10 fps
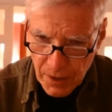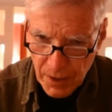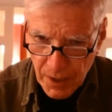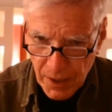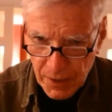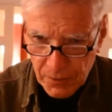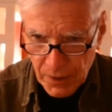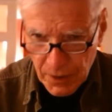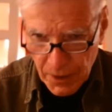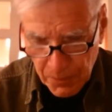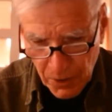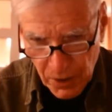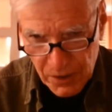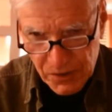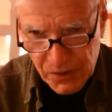And then I
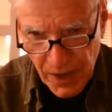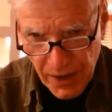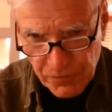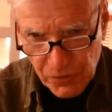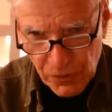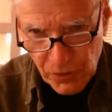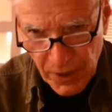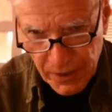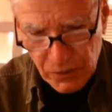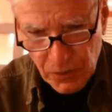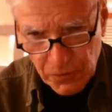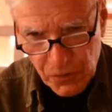pause after I get the first